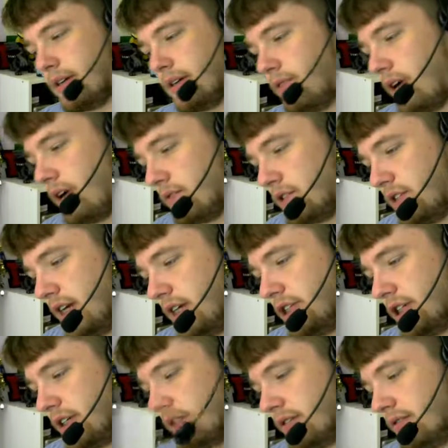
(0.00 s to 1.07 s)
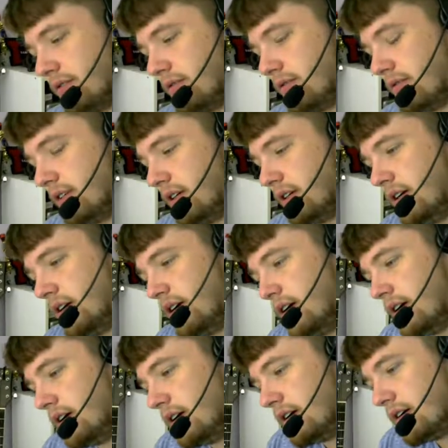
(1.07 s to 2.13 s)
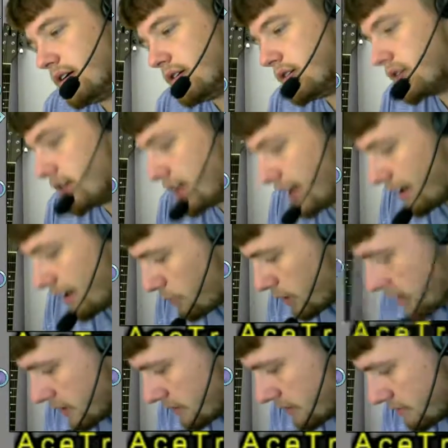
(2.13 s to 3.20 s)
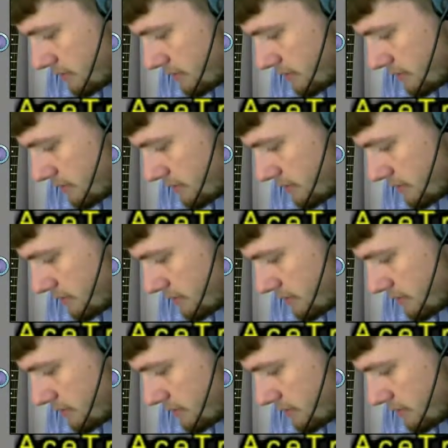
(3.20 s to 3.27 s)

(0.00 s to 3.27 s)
of conversation. Don't have one,